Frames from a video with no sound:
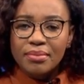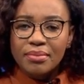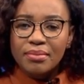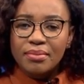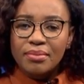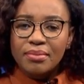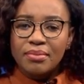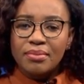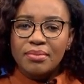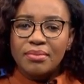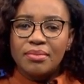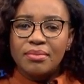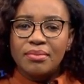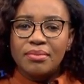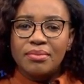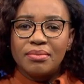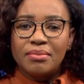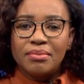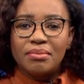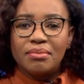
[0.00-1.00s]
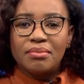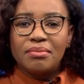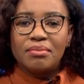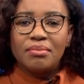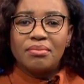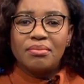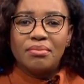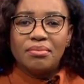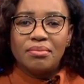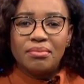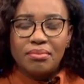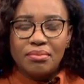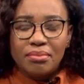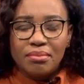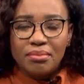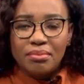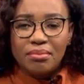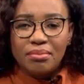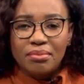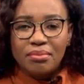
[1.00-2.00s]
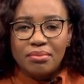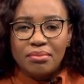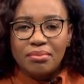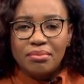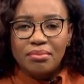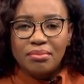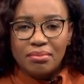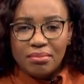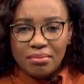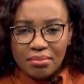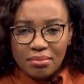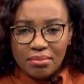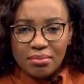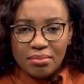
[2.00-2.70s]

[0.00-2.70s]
(silent)